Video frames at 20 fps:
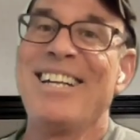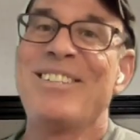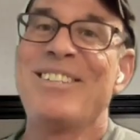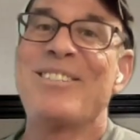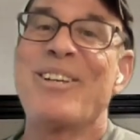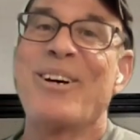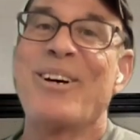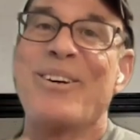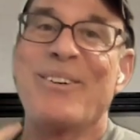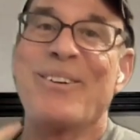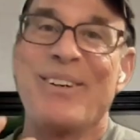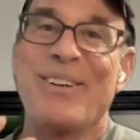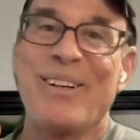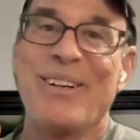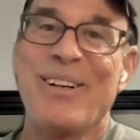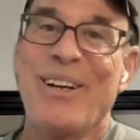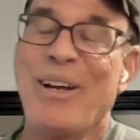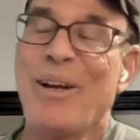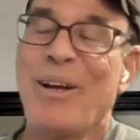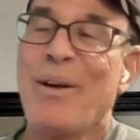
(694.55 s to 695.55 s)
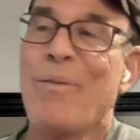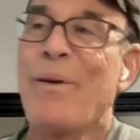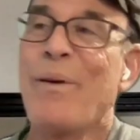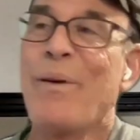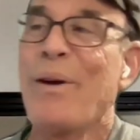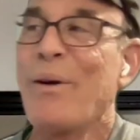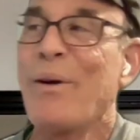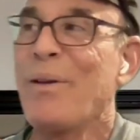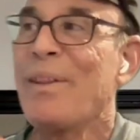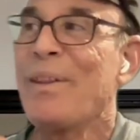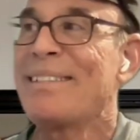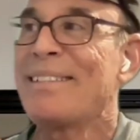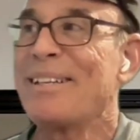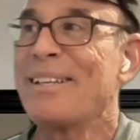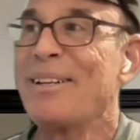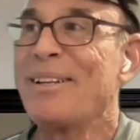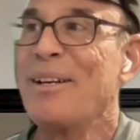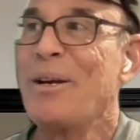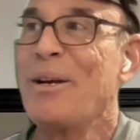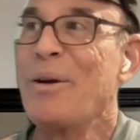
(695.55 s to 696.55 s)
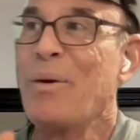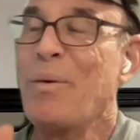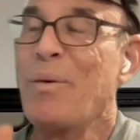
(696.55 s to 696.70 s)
And so, listen,